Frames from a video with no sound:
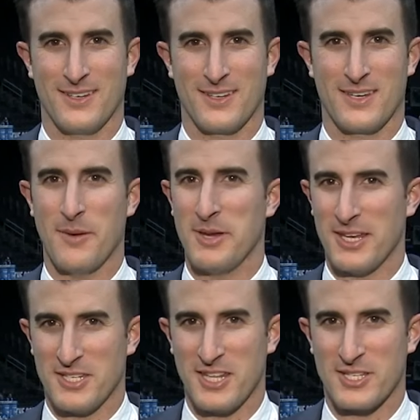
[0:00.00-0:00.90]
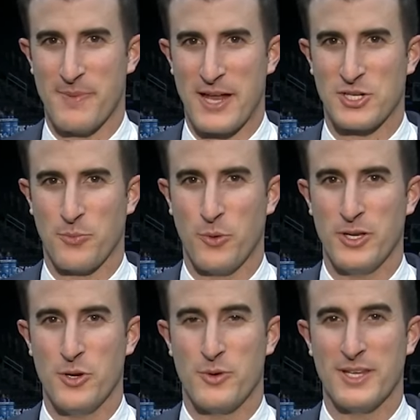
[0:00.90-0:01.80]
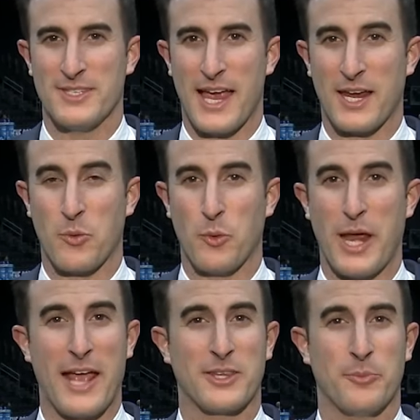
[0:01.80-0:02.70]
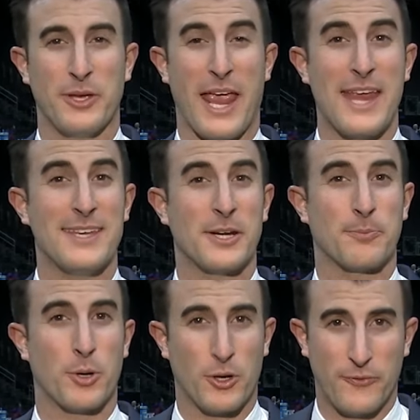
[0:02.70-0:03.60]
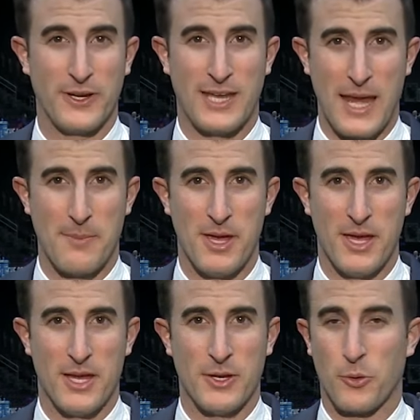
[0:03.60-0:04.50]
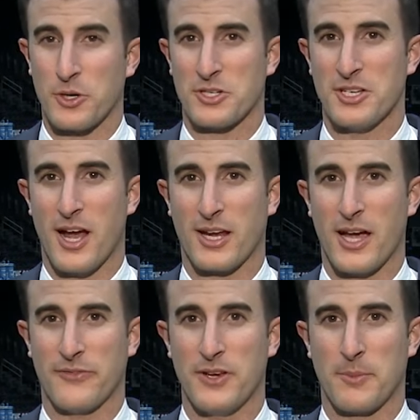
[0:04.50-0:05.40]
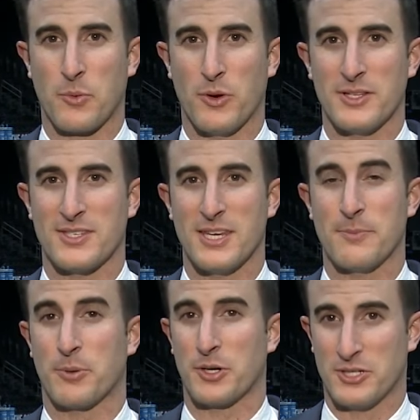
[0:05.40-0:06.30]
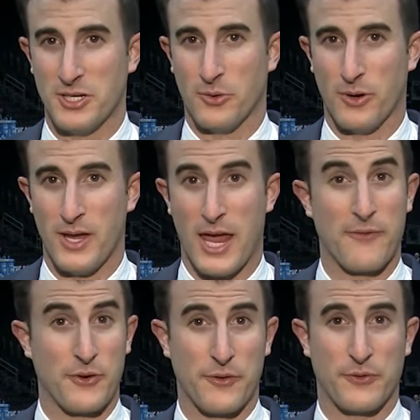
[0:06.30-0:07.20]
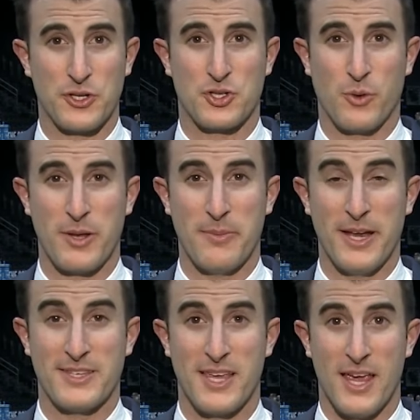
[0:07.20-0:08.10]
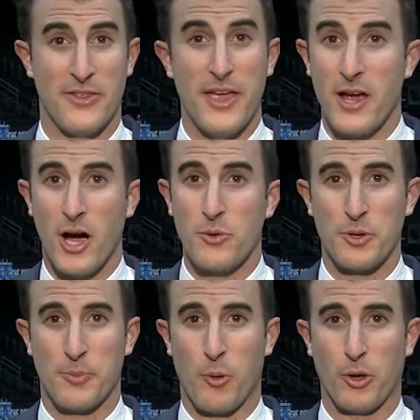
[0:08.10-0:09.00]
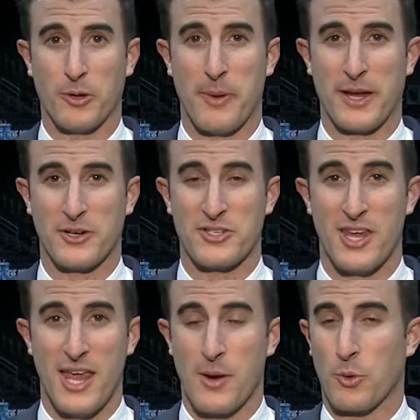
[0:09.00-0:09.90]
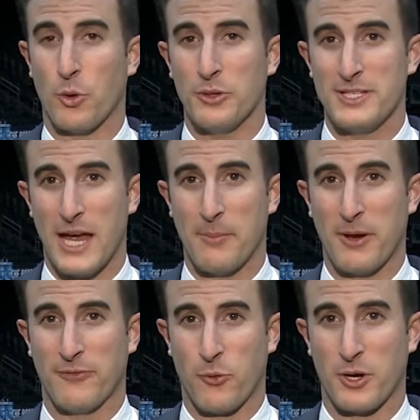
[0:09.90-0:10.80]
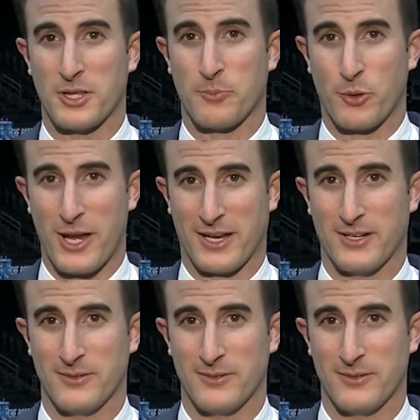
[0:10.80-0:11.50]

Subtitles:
Coming into this matchup, we knew Gonzaga would have to play a near perfect game in order to knock off number 1 seed Purdue. And for the first 20 minutes, they hung with the Boilermakers and were only down by 4 at the break.